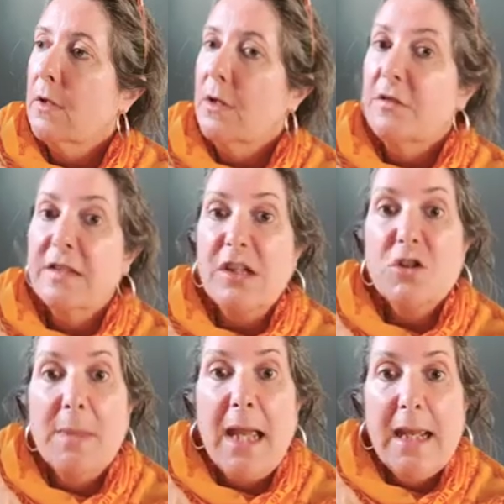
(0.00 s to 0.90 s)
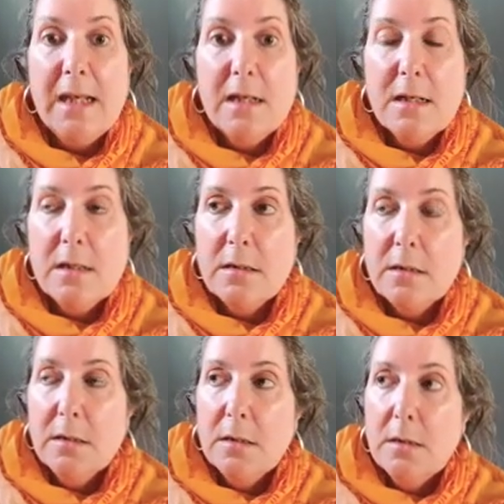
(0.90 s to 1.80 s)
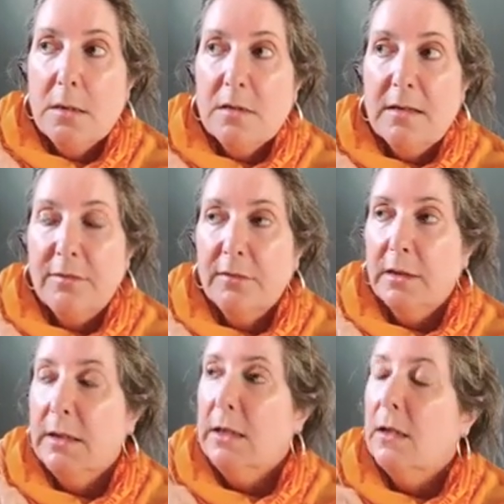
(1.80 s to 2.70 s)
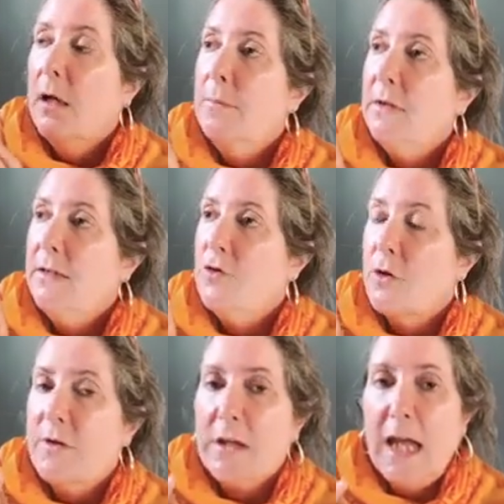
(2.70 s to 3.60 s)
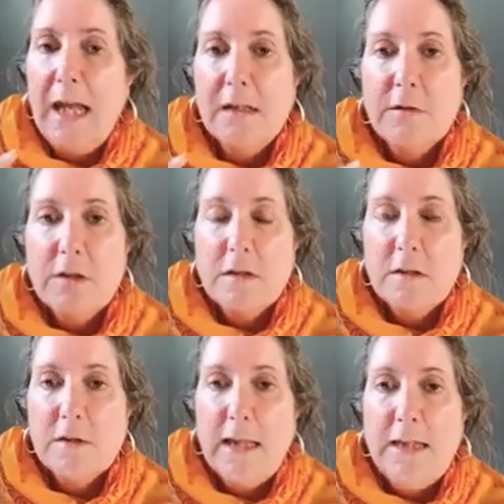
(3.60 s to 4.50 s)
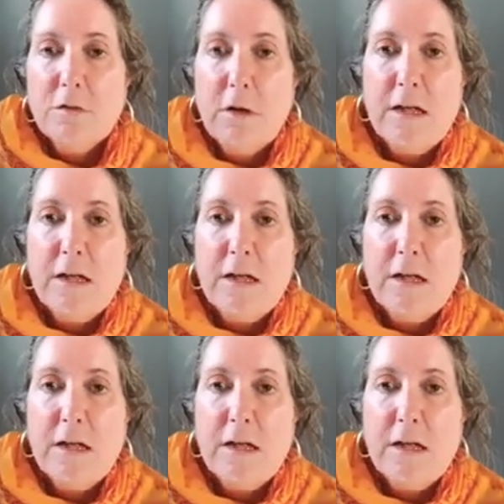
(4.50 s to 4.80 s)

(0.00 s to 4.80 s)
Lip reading: Saint Germain, definitely. I believe Jonathan Caner, the late great